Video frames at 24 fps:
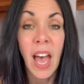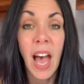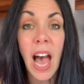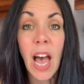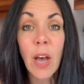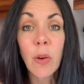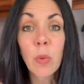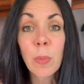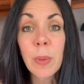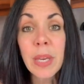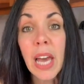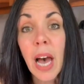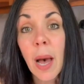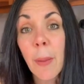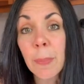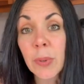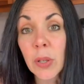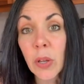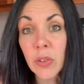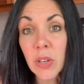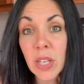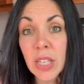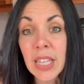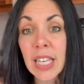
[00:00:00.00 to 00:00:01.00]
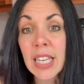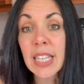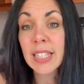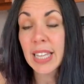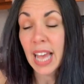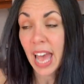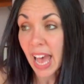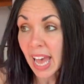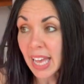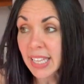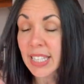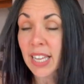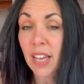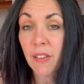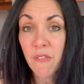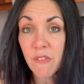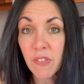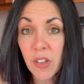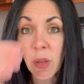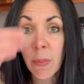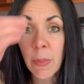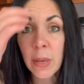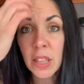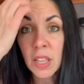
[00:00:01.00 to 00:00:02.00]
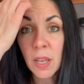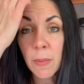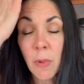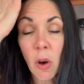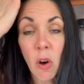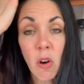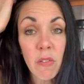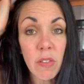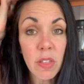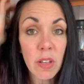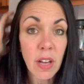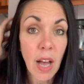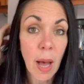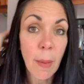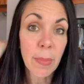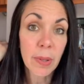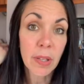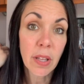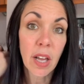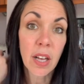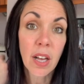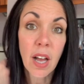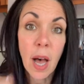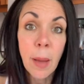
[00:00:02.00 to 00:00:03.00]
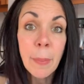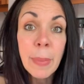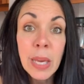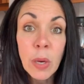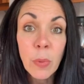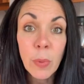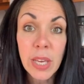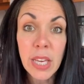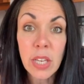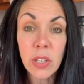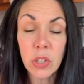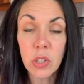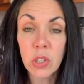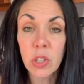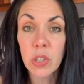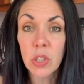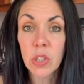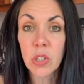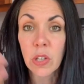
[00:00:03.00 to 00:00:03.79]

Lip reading: I will be uploading these as I'm filming them over the coming weeks.